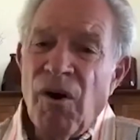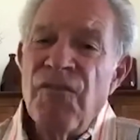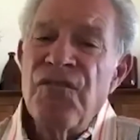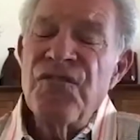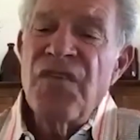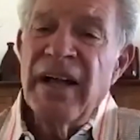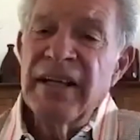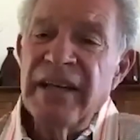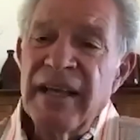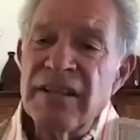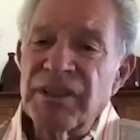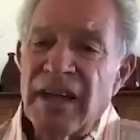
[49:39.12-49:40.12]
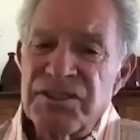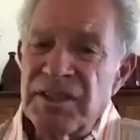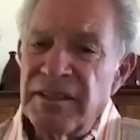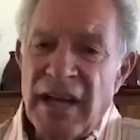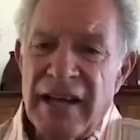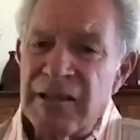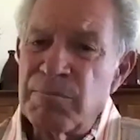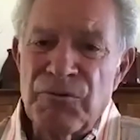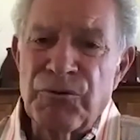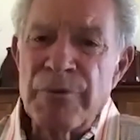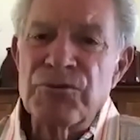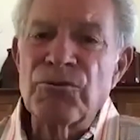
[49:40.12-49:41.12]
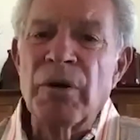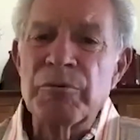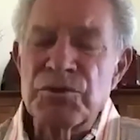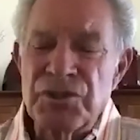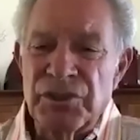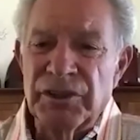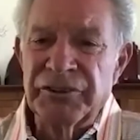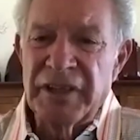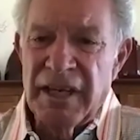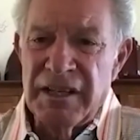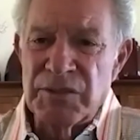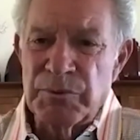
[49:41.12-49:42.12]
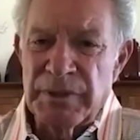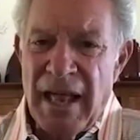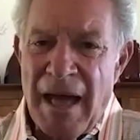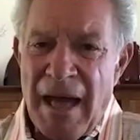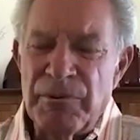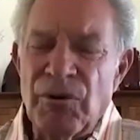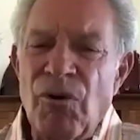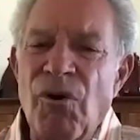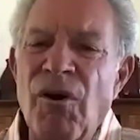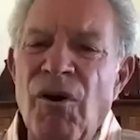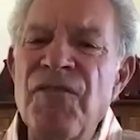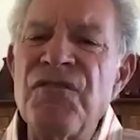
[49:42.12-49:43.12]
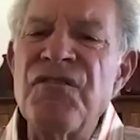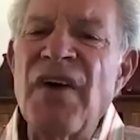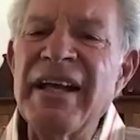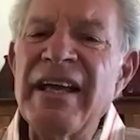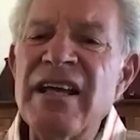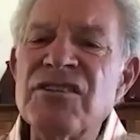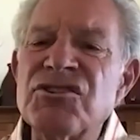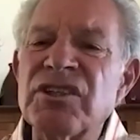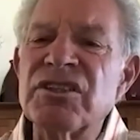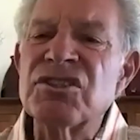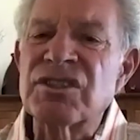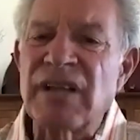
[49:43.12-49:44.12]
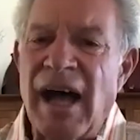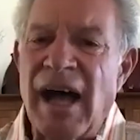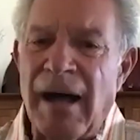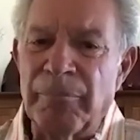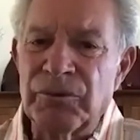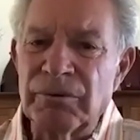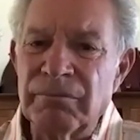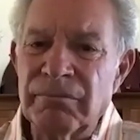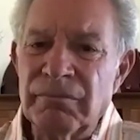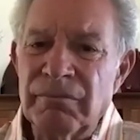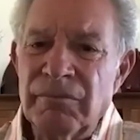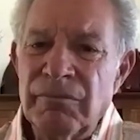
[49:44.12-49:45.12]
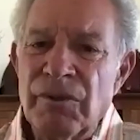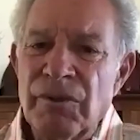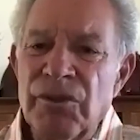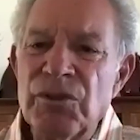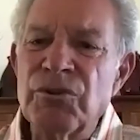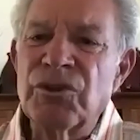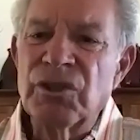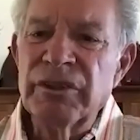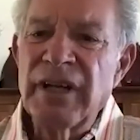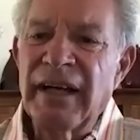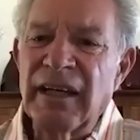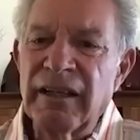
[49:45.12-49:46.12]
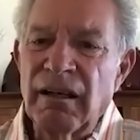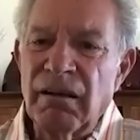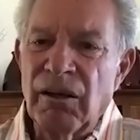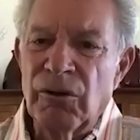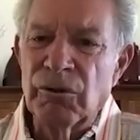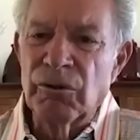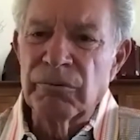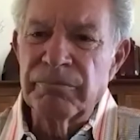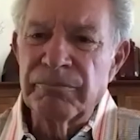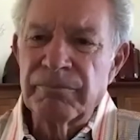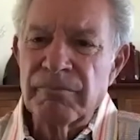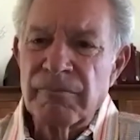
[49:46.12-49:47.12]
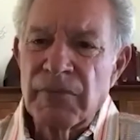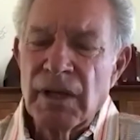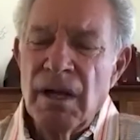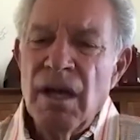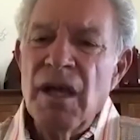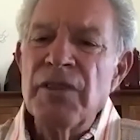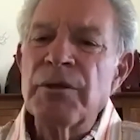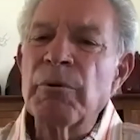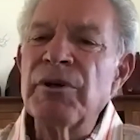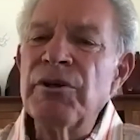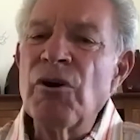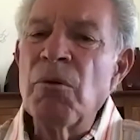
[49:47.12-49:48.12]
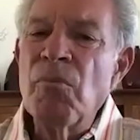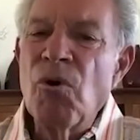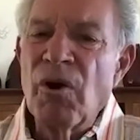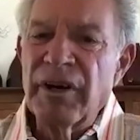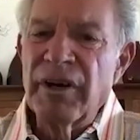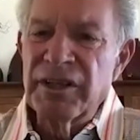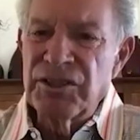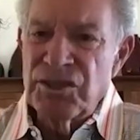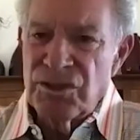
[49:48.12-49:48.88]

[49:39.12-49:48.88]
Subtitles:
All financing, I said 90s before I was wrong, it was the early 80s when that happened. All financing stopped. You could not get a loan. There were no mortgages in America.